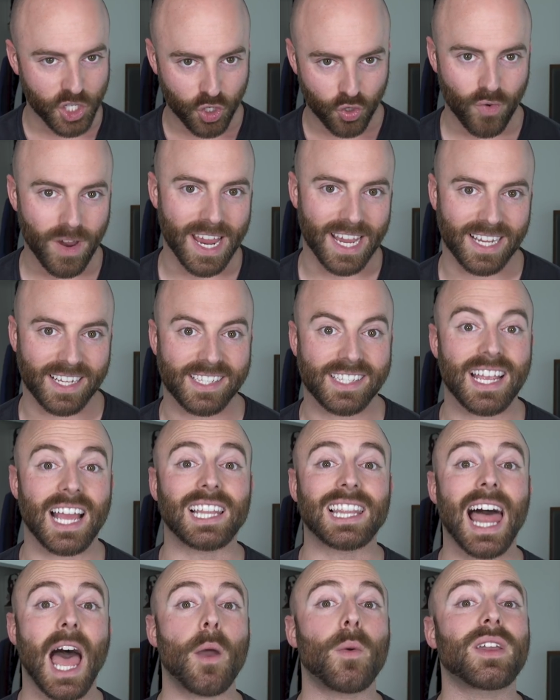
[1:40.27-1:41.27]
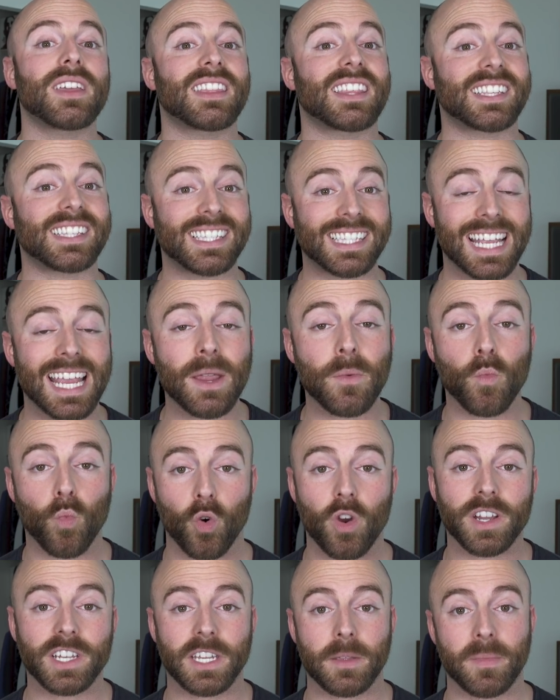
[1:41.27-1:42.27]
shrinks, allowing the same
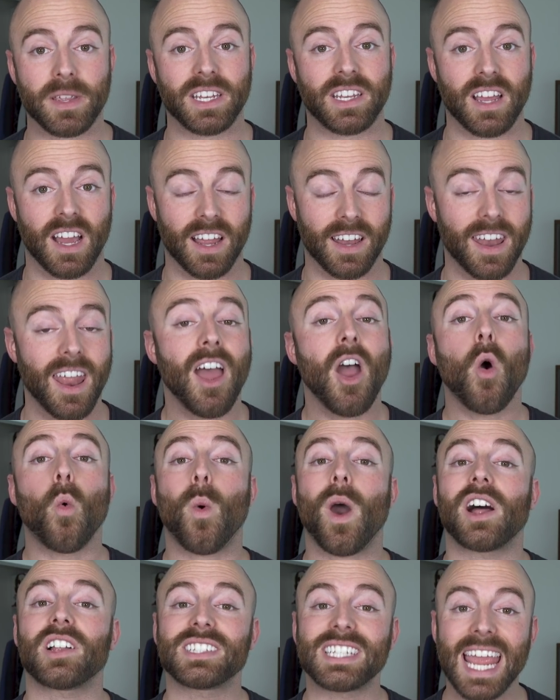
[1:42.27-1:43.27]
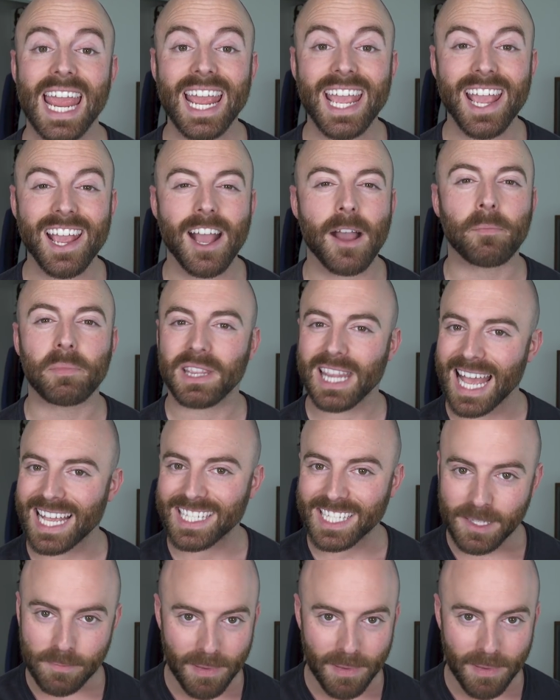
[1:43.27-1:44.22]
work to be done while taking up less